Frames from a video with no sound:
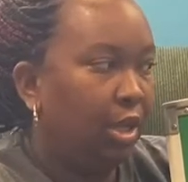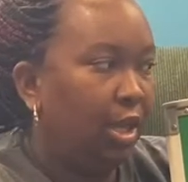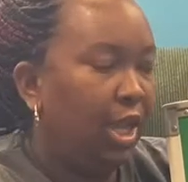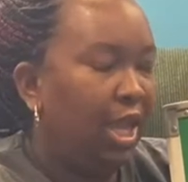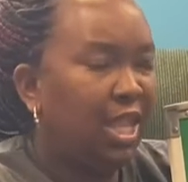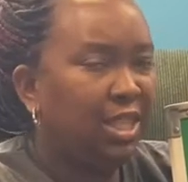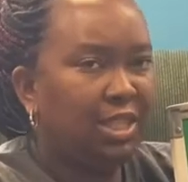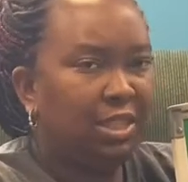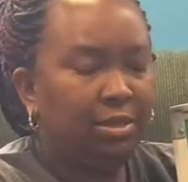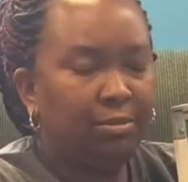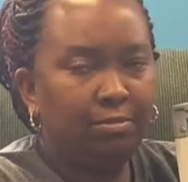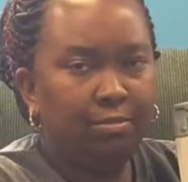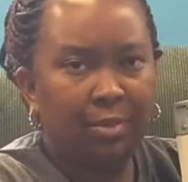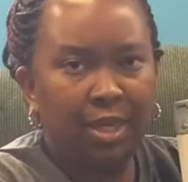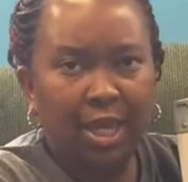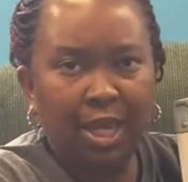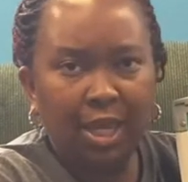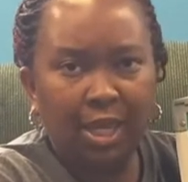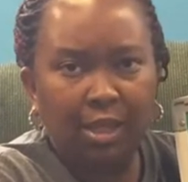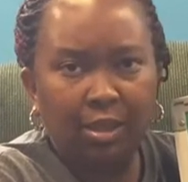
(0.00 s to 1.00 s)
It's
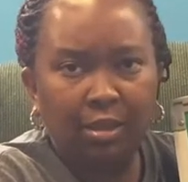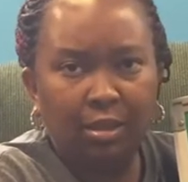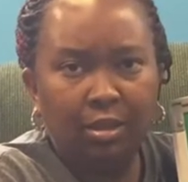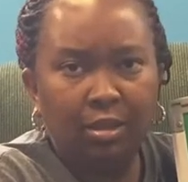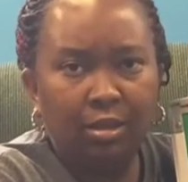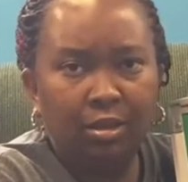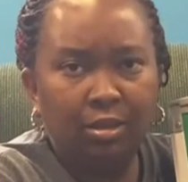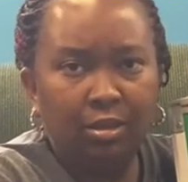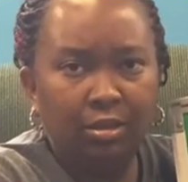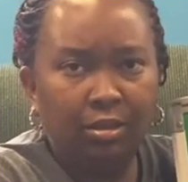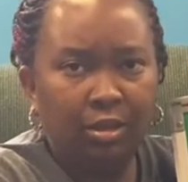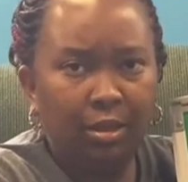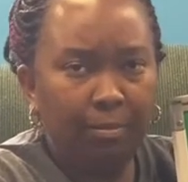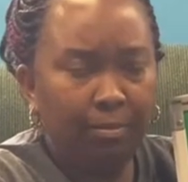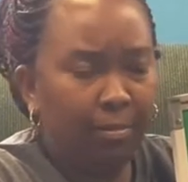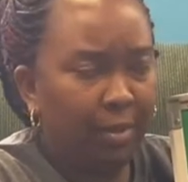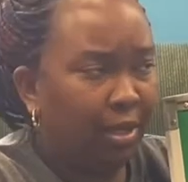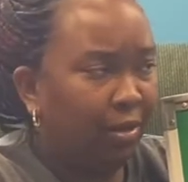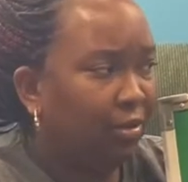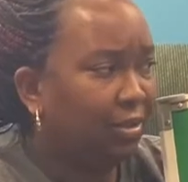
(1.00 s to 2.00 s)
me, the
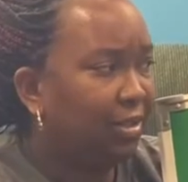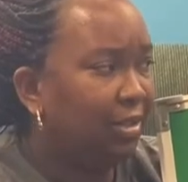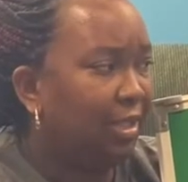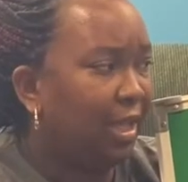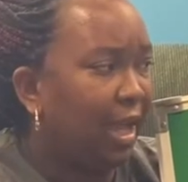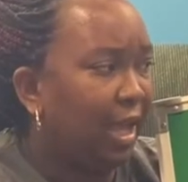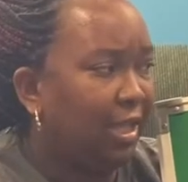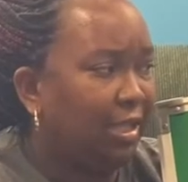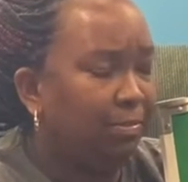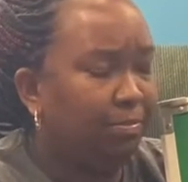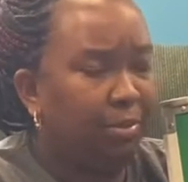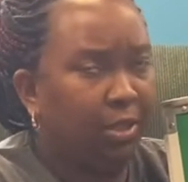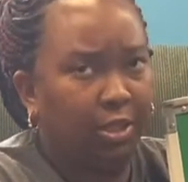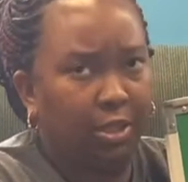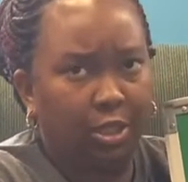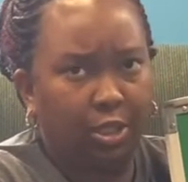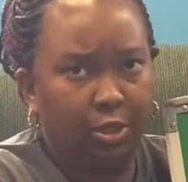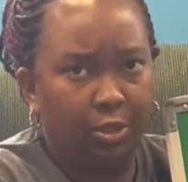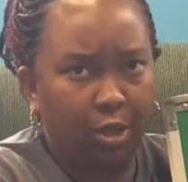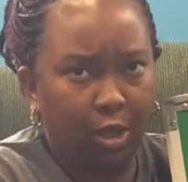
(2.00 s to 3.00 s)
middle-sized
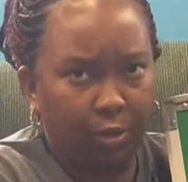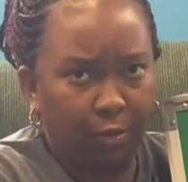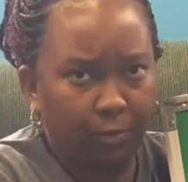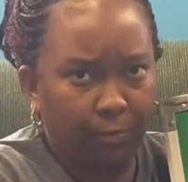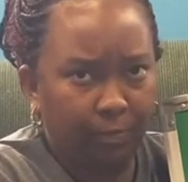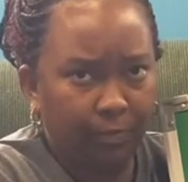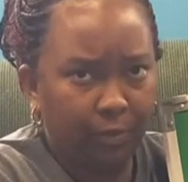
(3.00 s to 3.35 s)
billy goat.